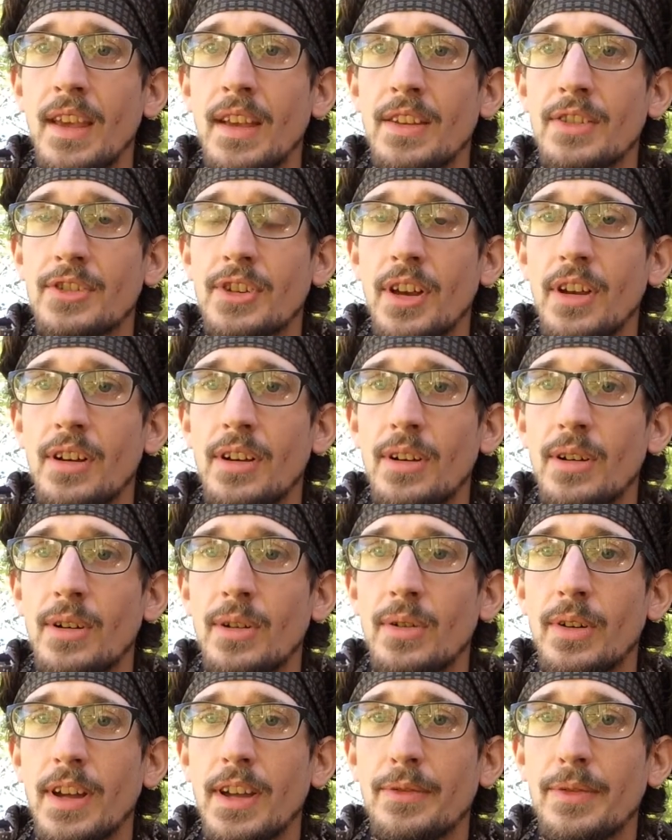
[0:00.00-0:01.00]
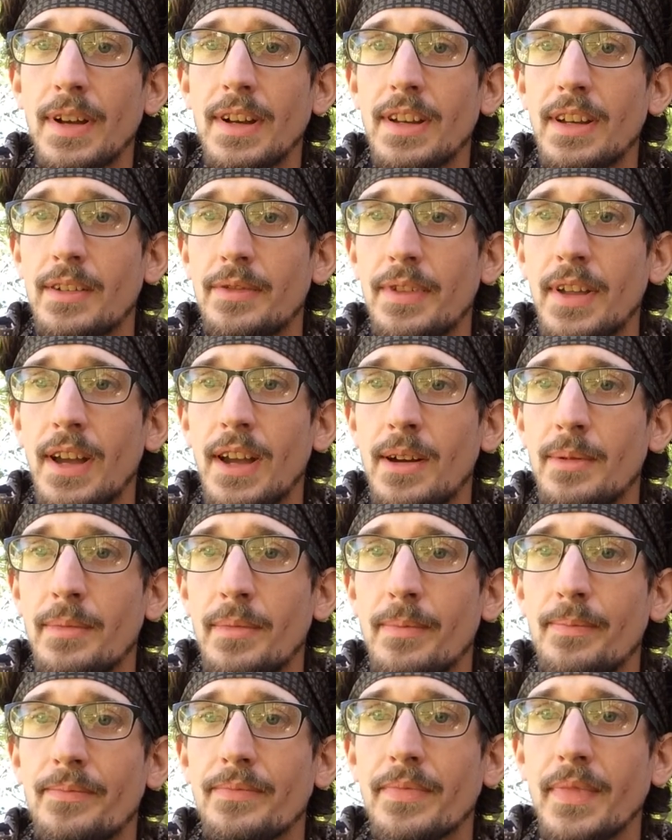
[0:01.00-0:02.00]
So if any of
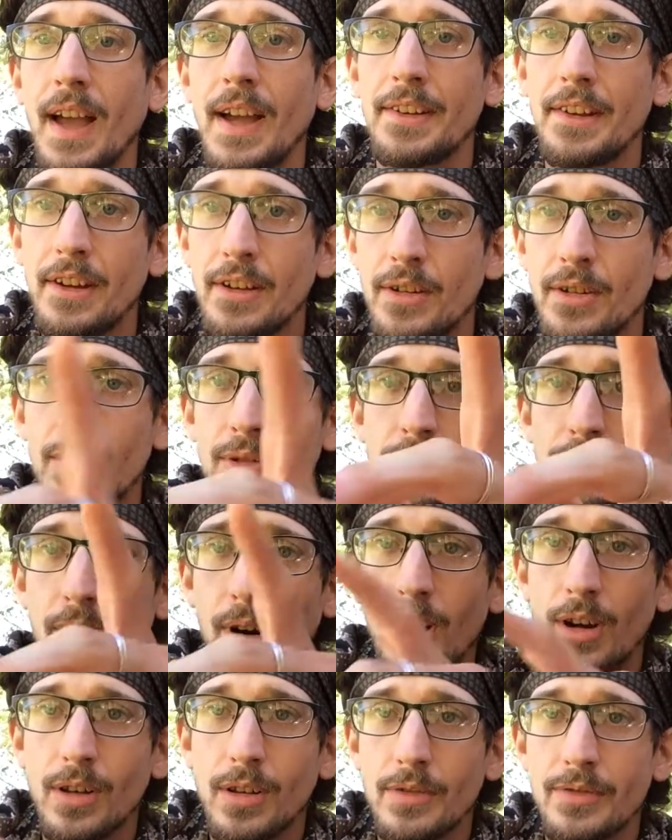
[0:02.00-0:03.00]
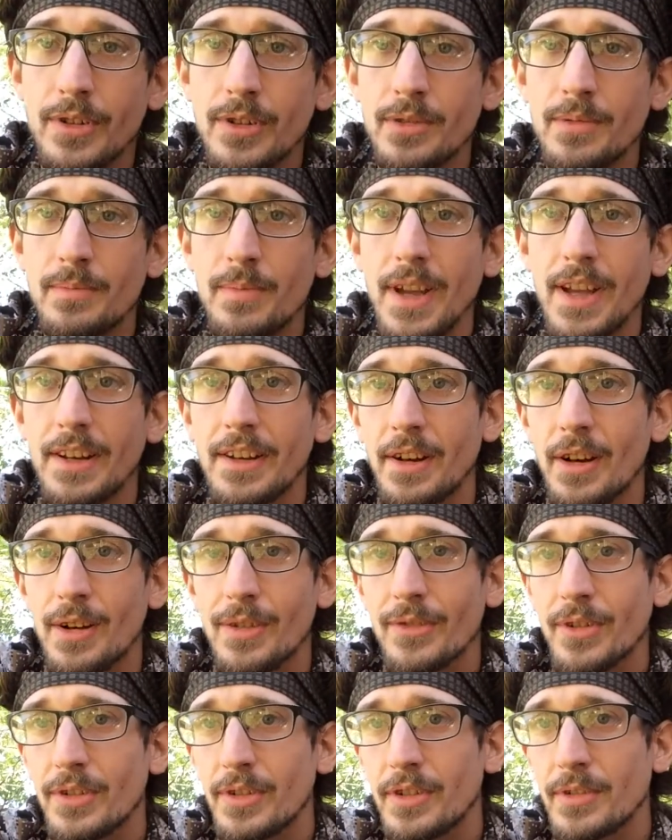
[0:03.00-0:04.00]
them, I know Oliver made it
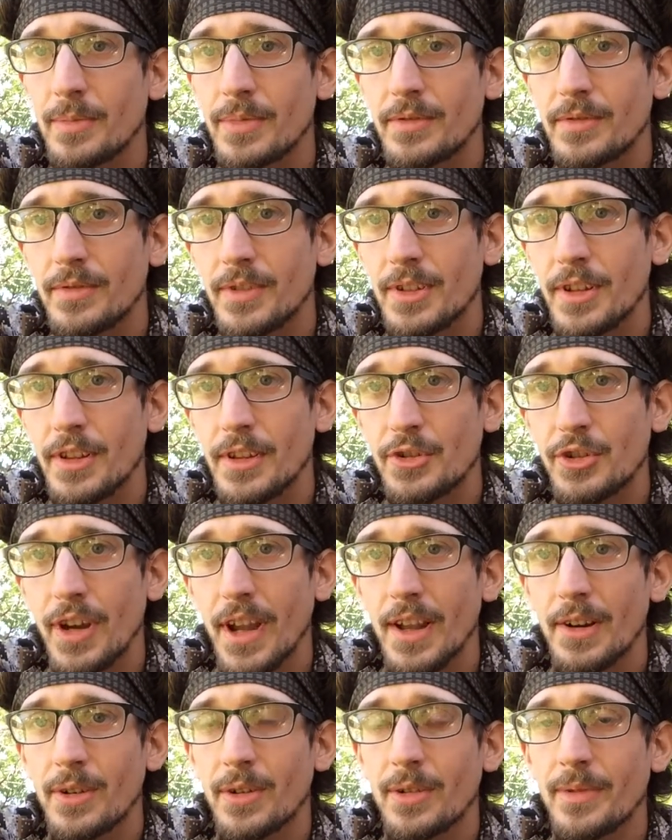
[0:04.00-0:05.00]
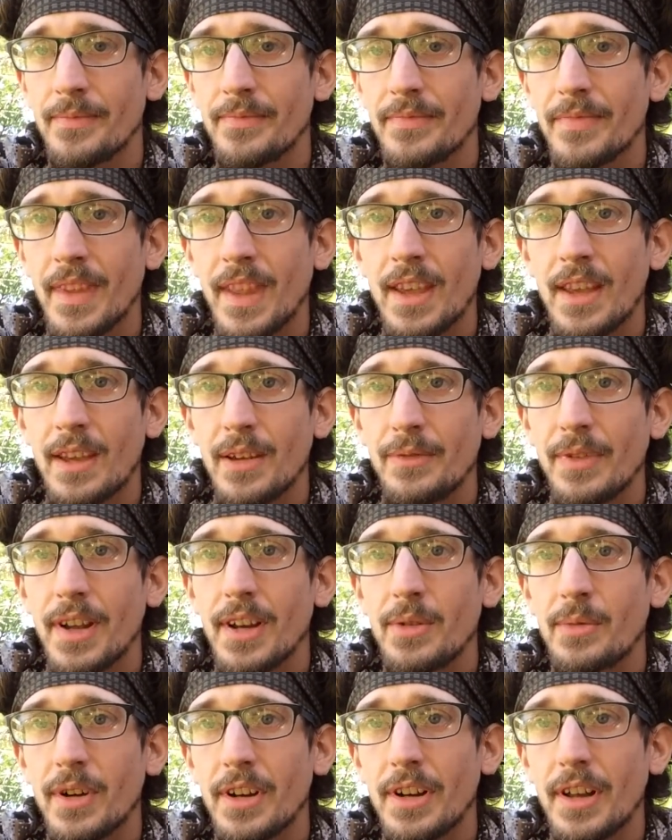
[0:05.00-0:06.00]
over to the channel. If
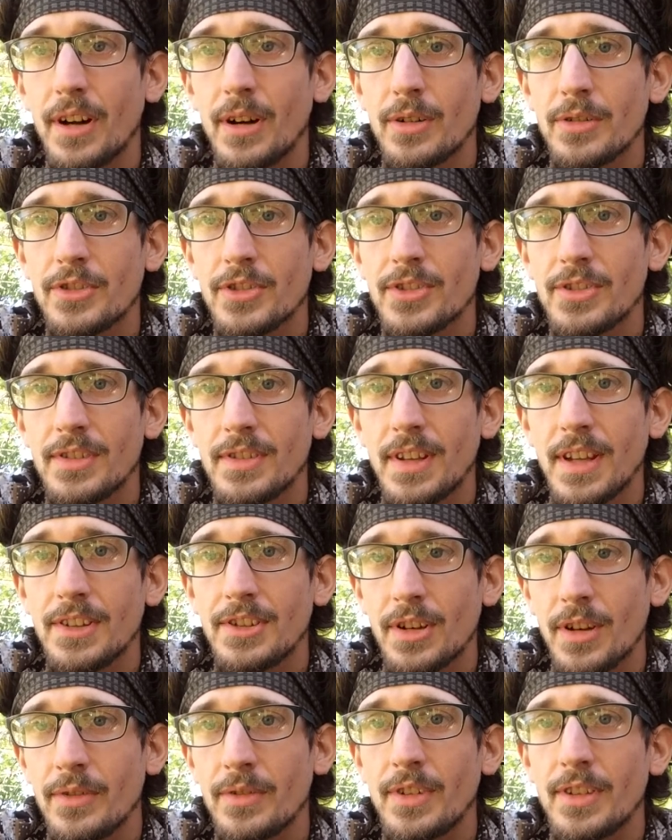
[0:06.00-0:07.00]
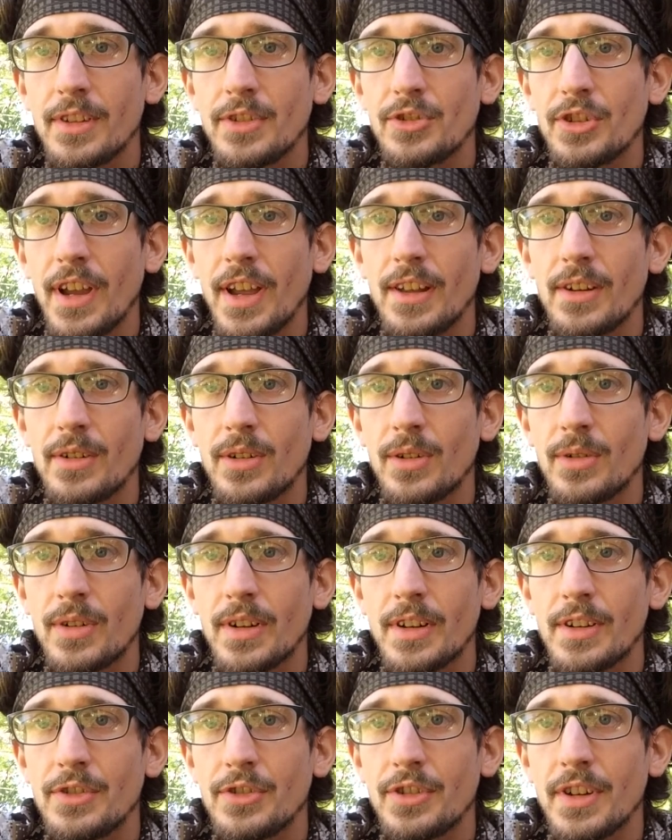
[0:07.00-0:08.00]
anyone else gets over to the channel
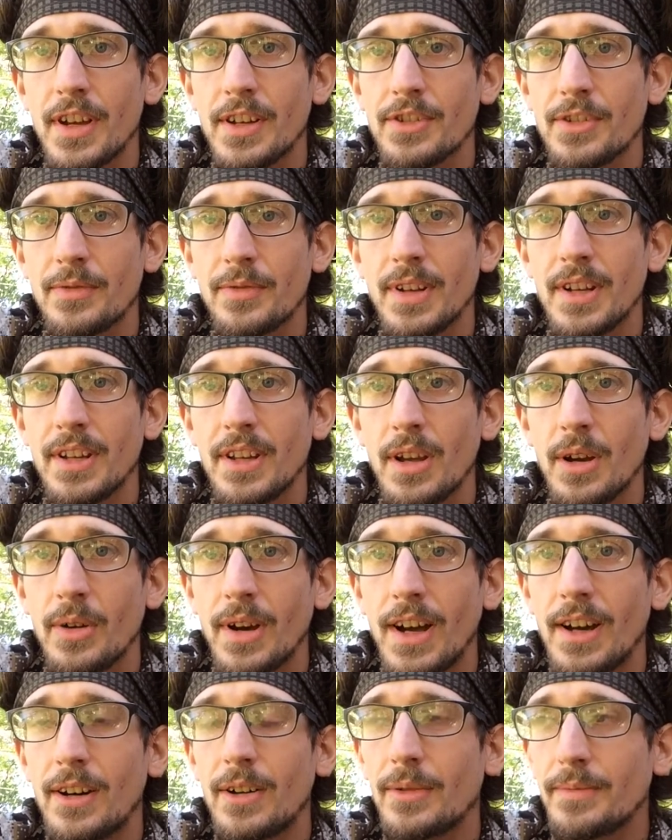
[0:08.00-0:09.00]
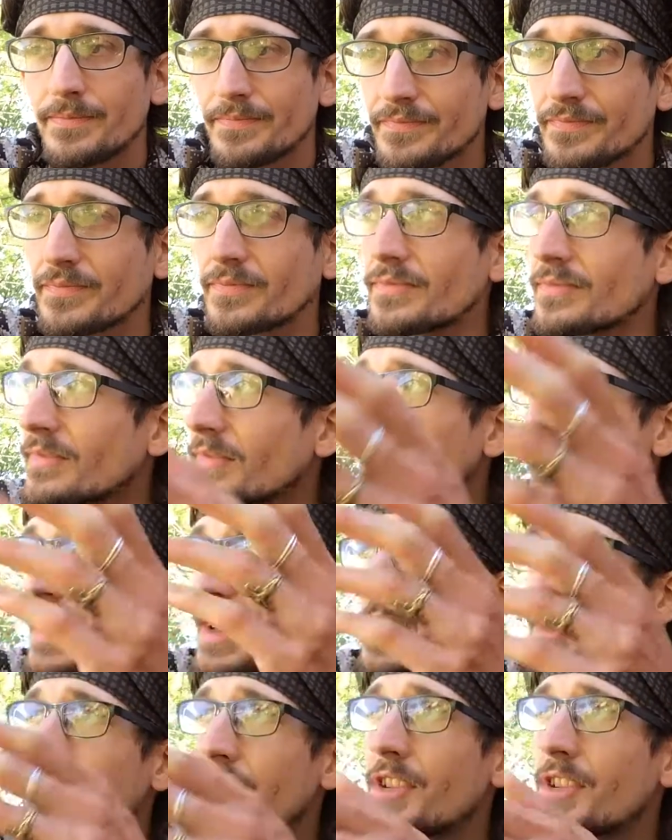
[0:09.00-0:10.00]
and checks the video out,
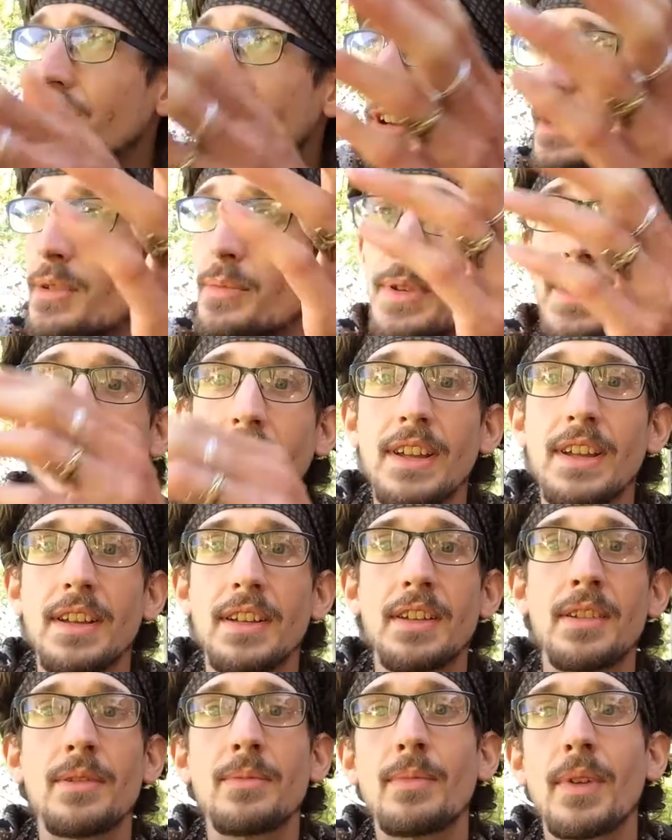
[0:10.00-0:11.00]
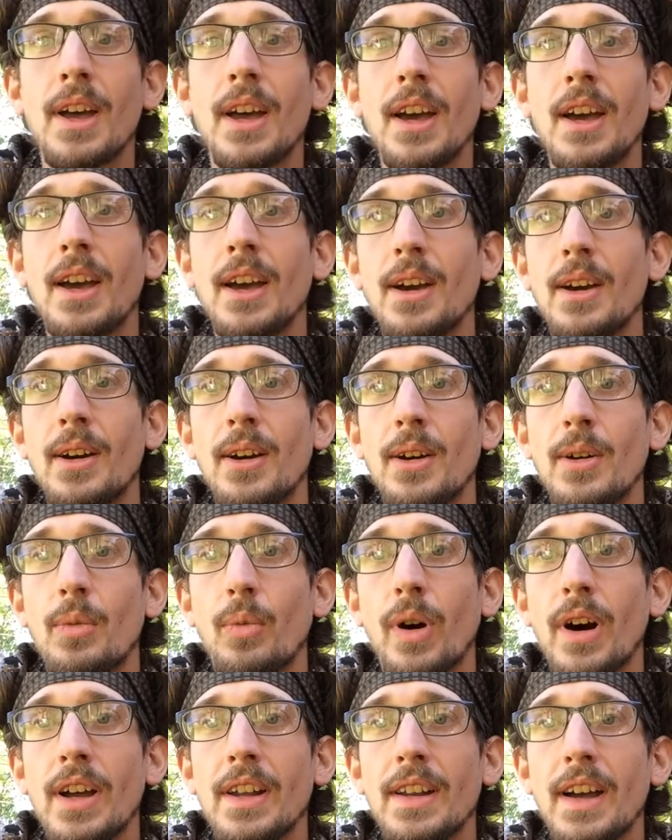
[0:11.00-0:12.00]
this is going to be
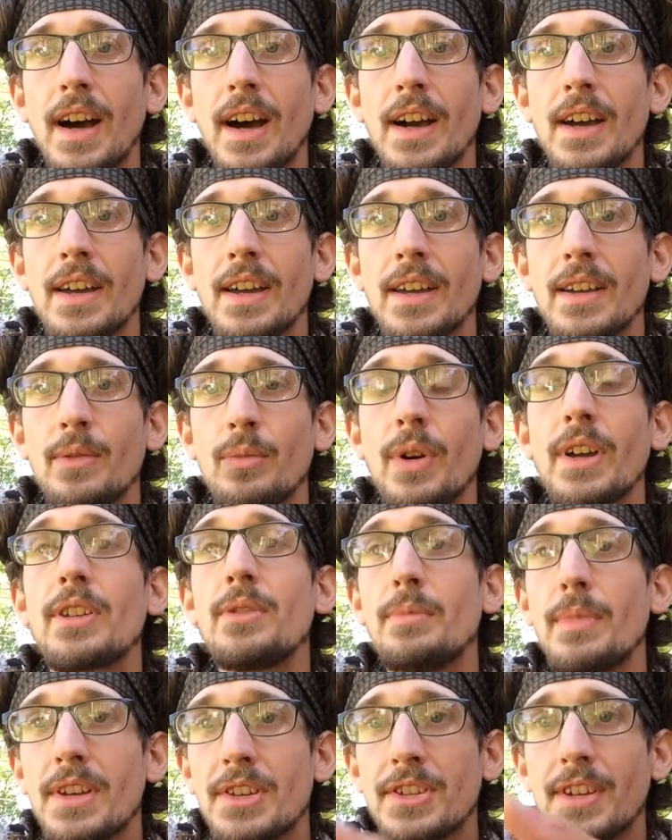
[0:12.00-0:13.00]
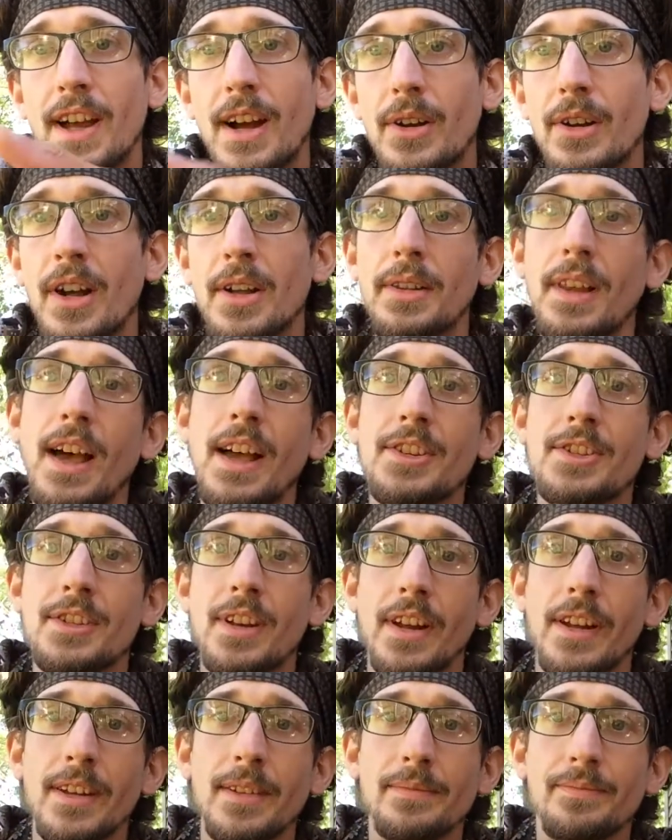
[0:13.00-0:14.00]
what you missed out on last
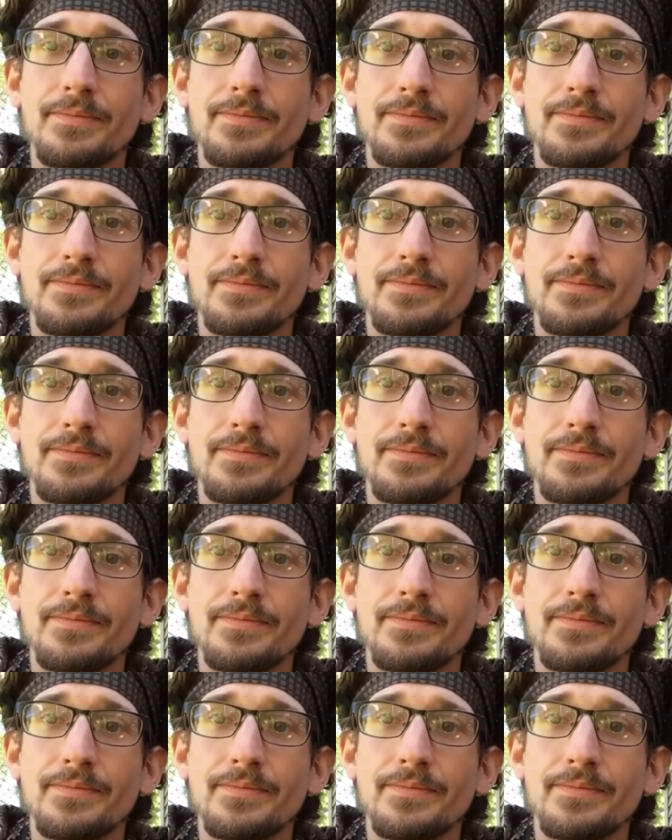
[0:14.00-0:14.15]
night.